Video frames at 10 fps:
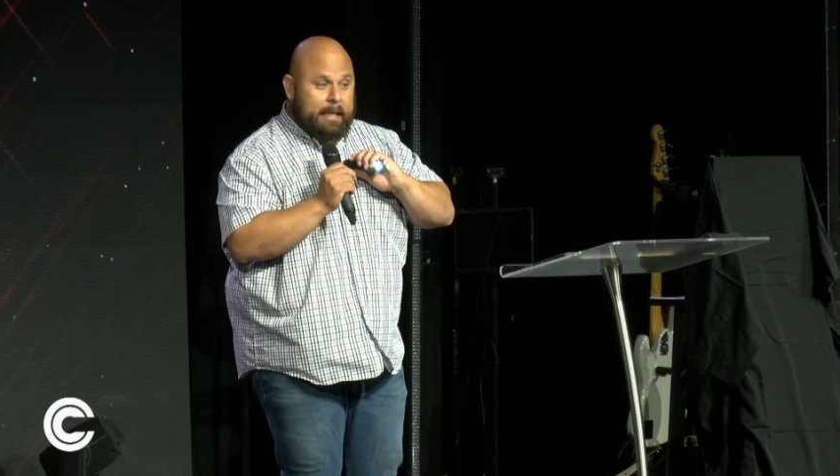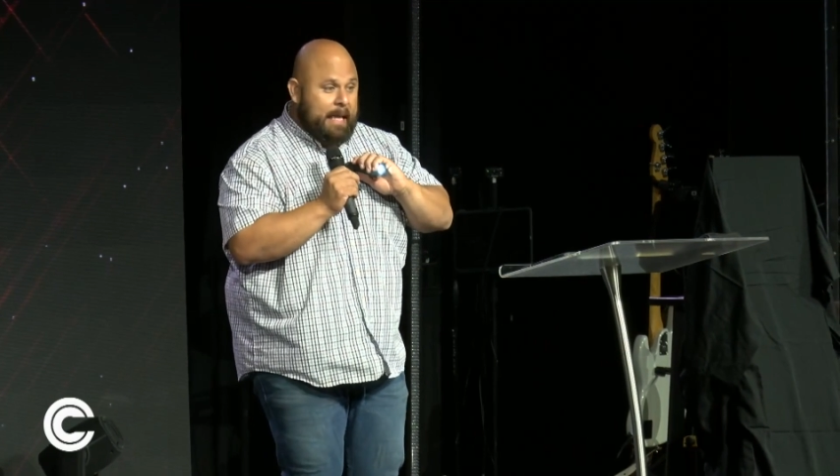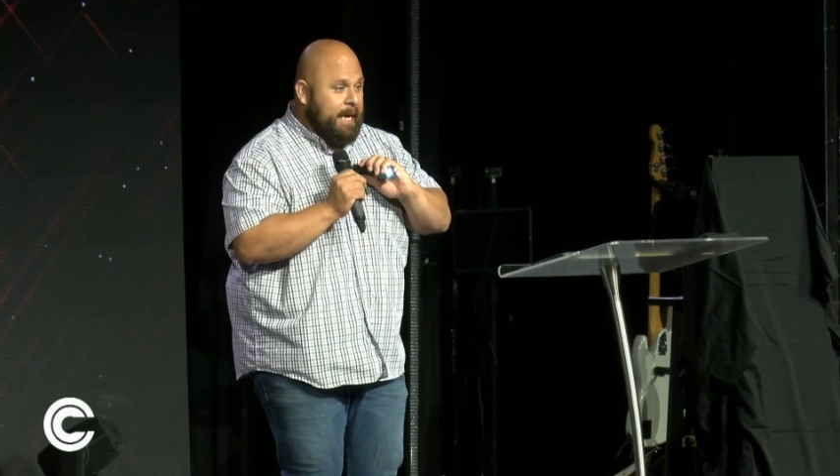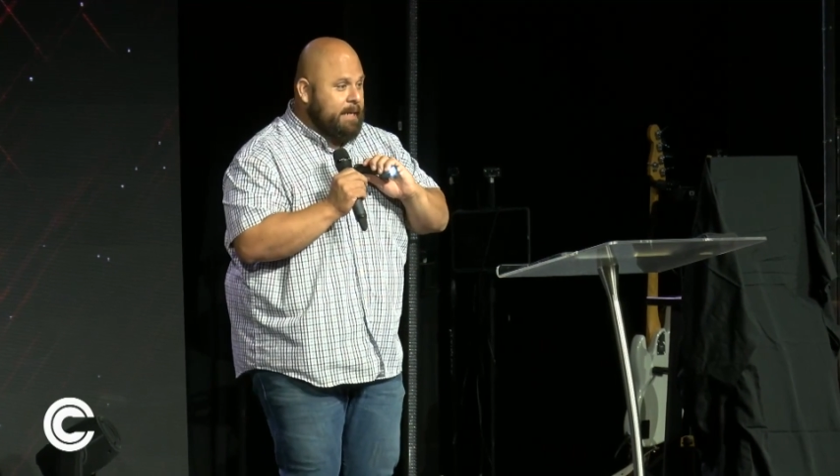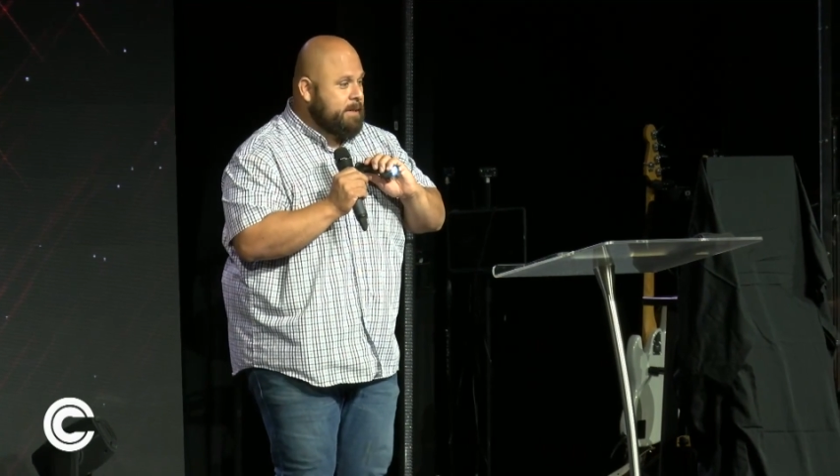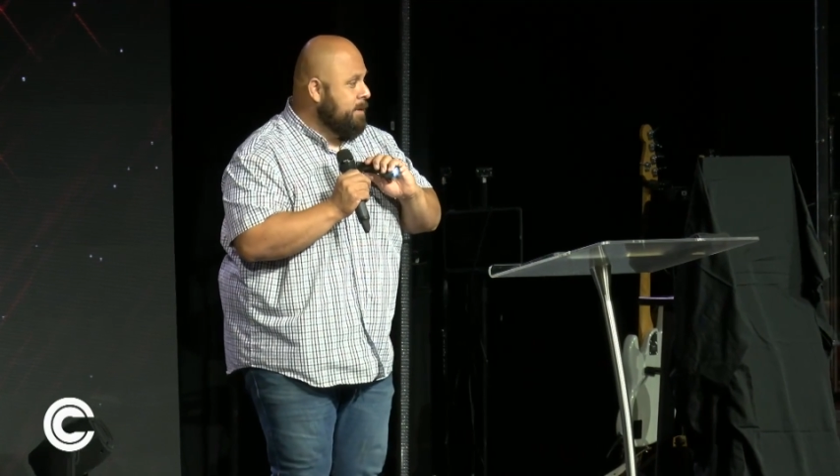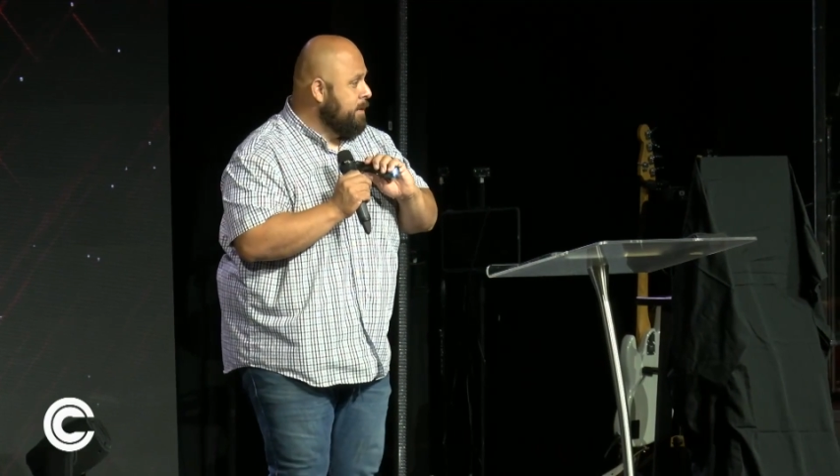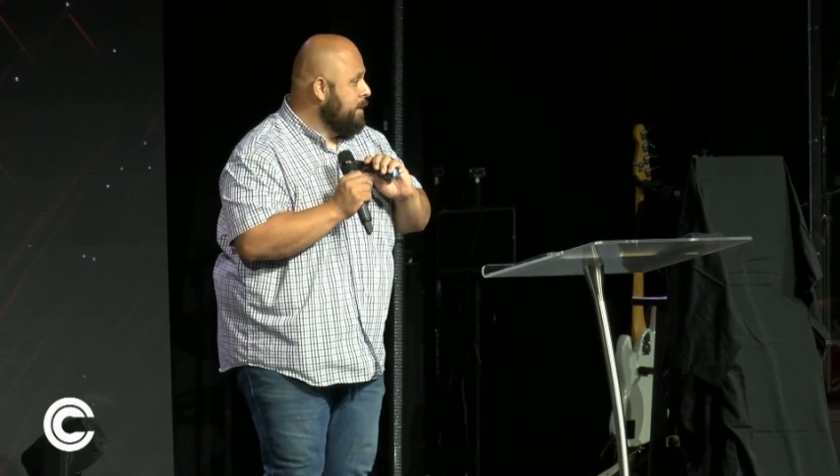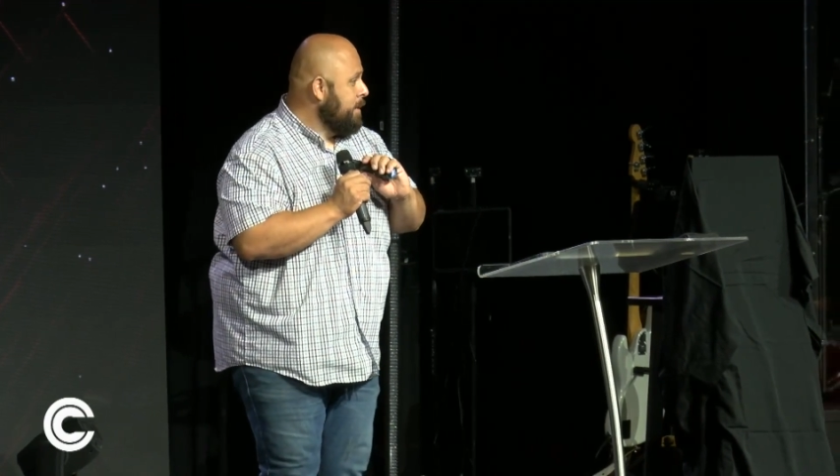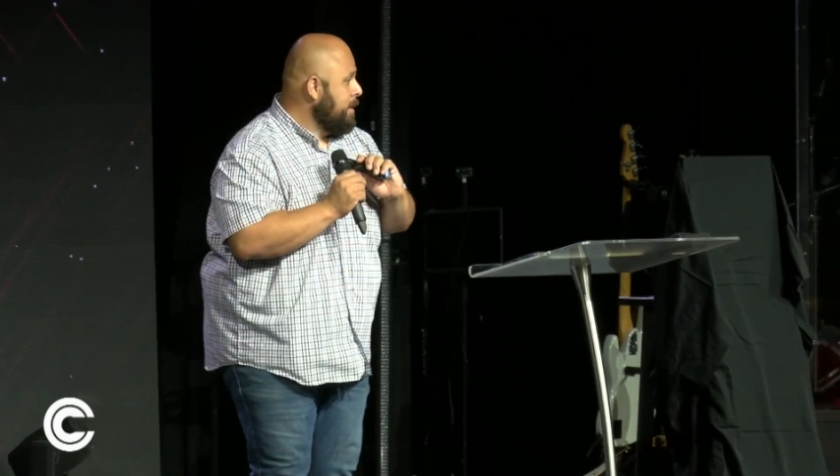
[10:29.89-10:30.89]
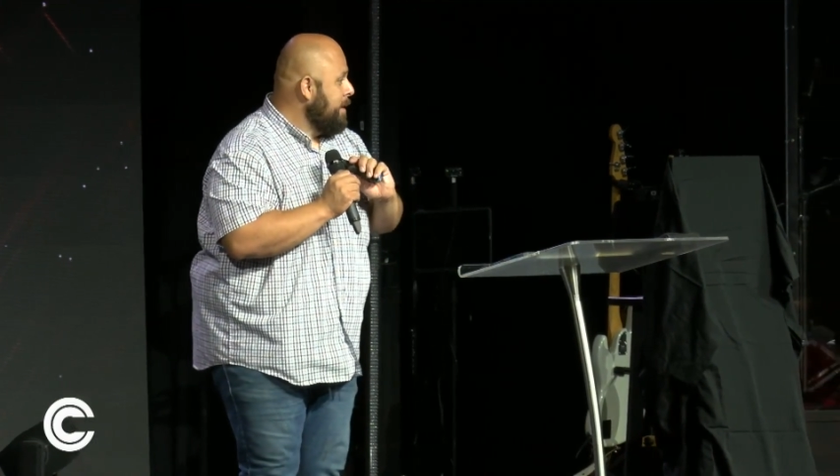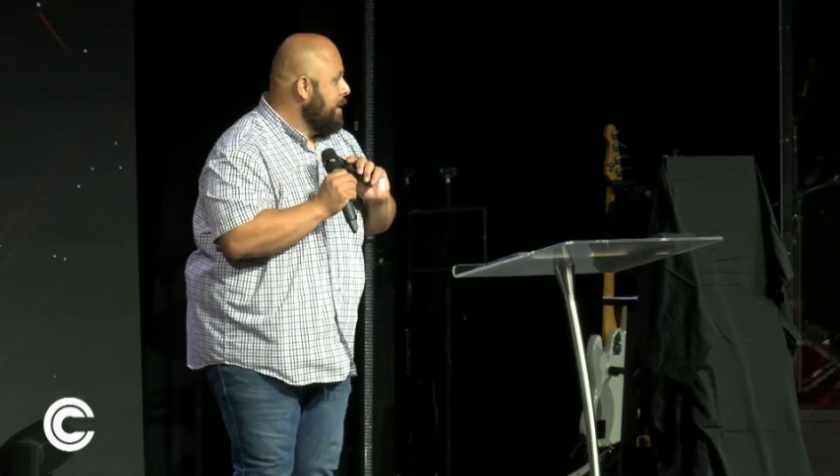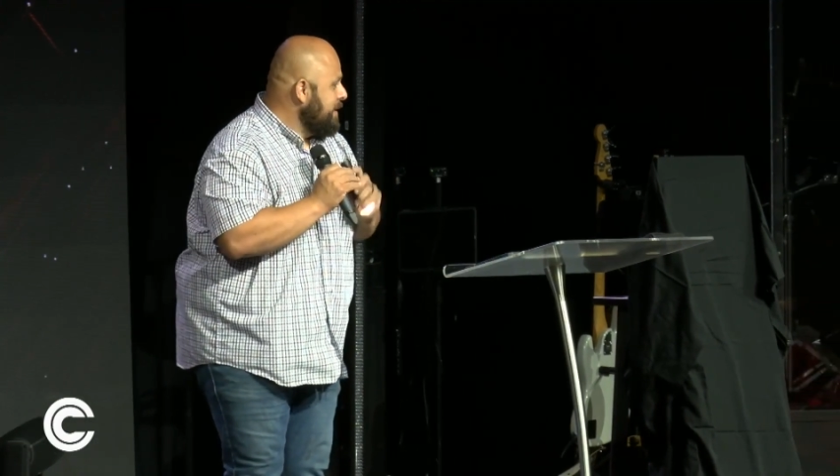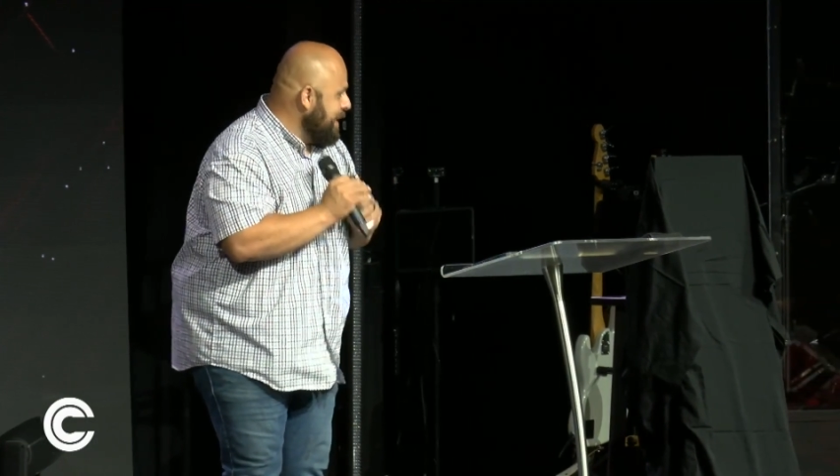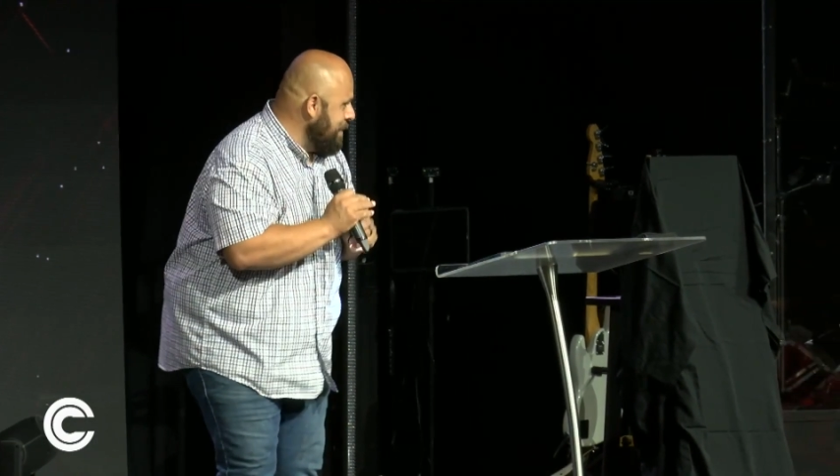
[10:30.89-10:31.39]
light.
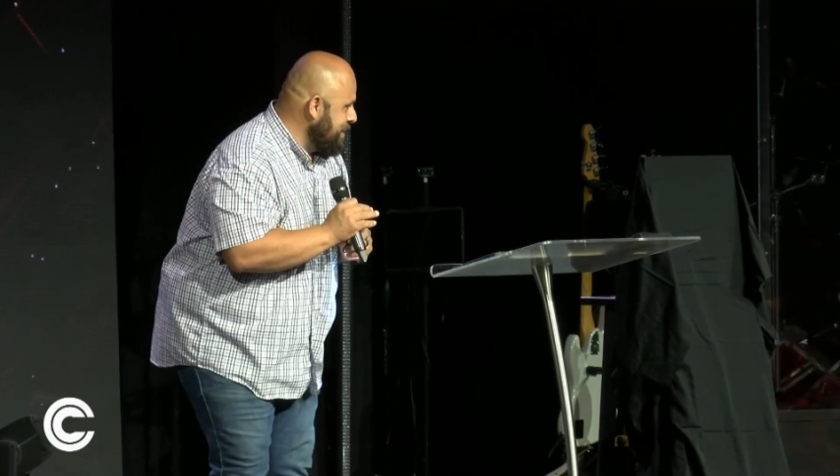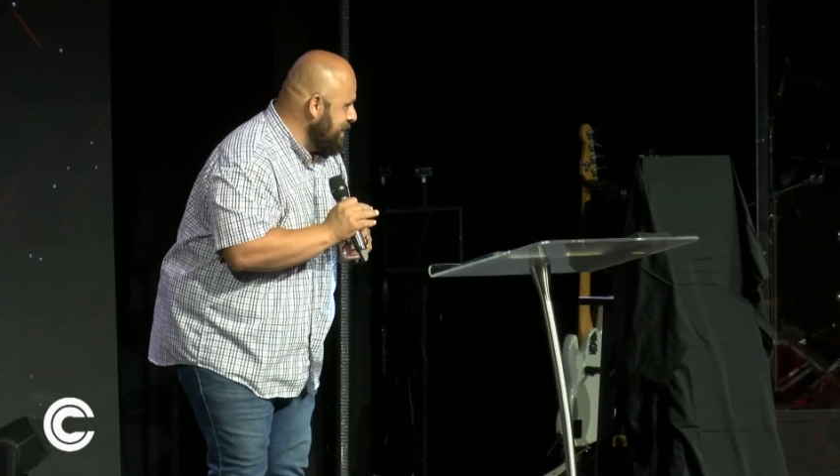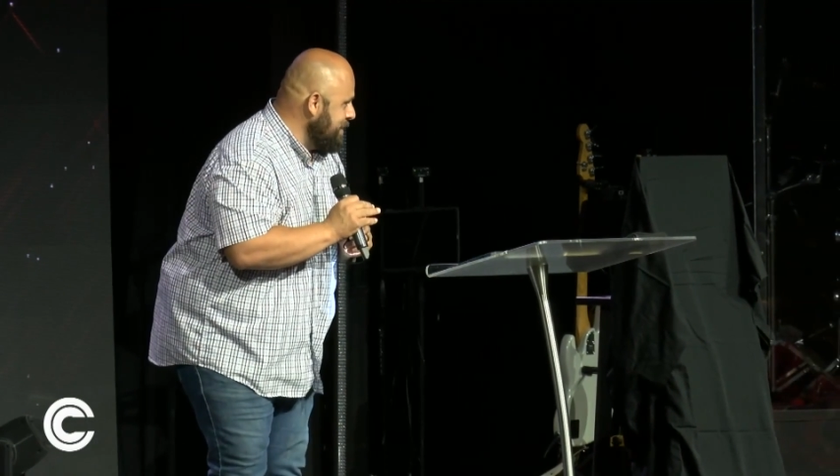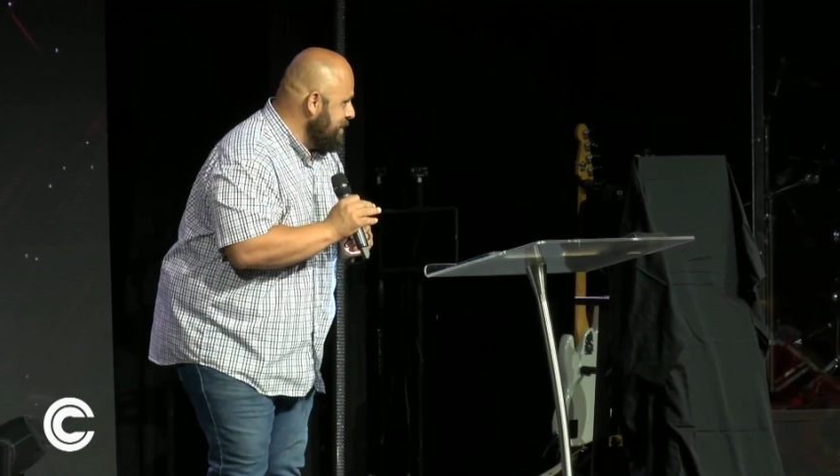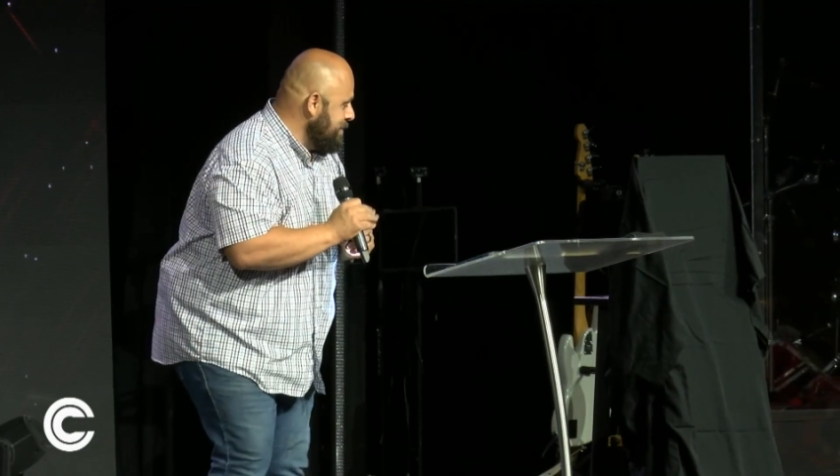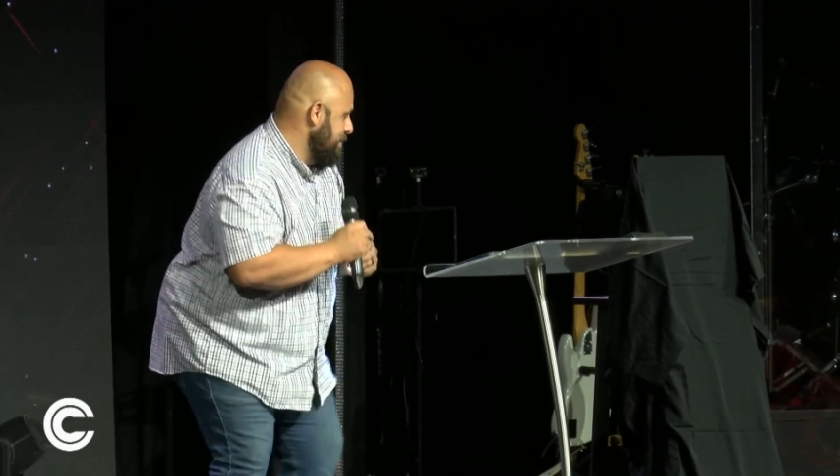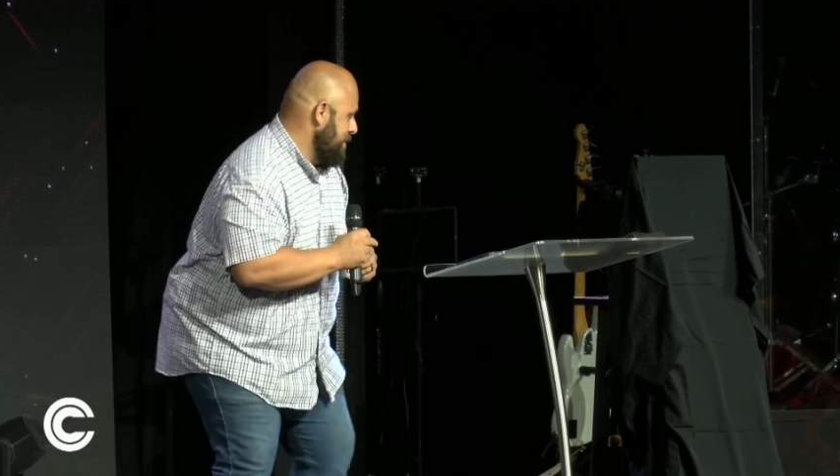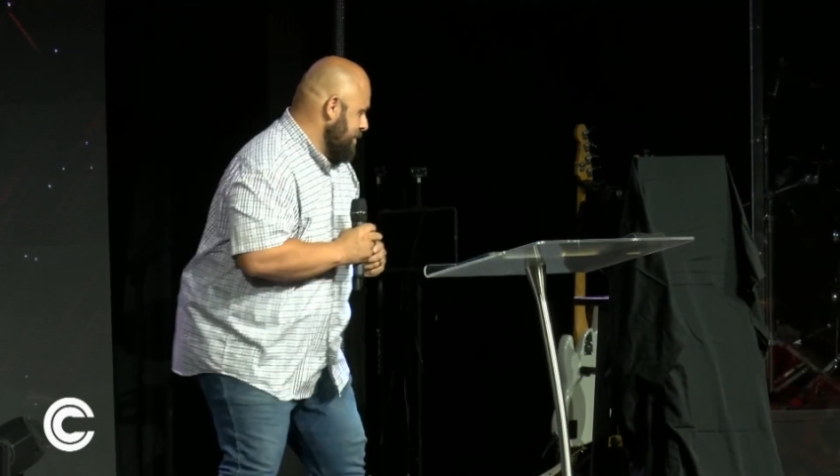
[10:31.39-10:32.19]
Does that make sense?